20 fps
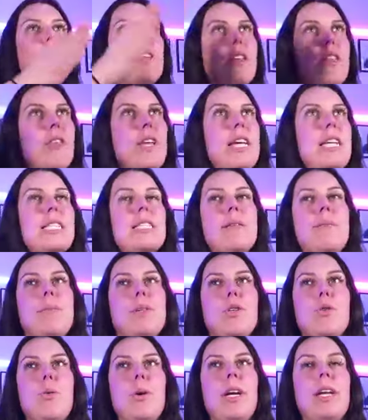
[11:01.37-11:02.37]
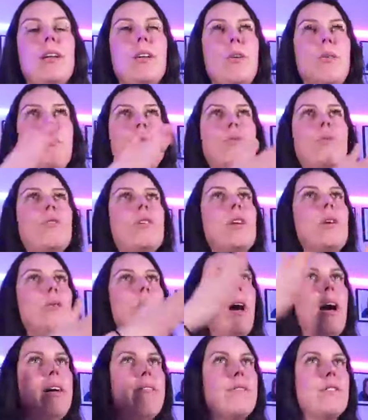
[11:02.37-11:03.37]
are the things in between? Who do
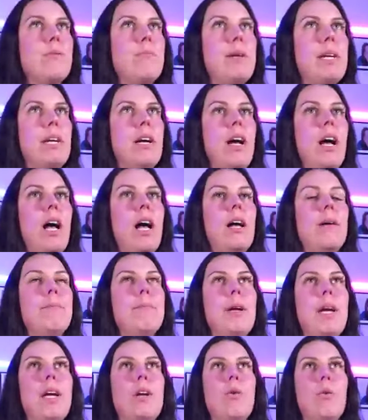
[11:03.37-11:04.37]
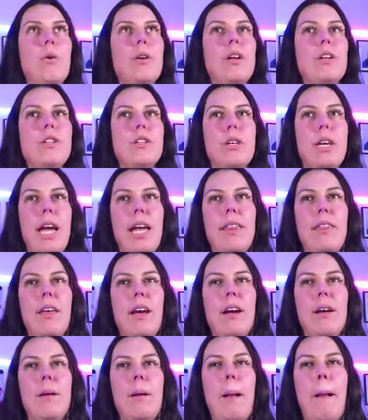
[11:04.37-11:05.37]
you have to become in order to get
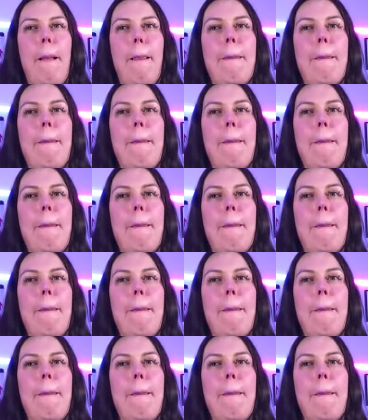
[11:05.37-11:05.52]
there?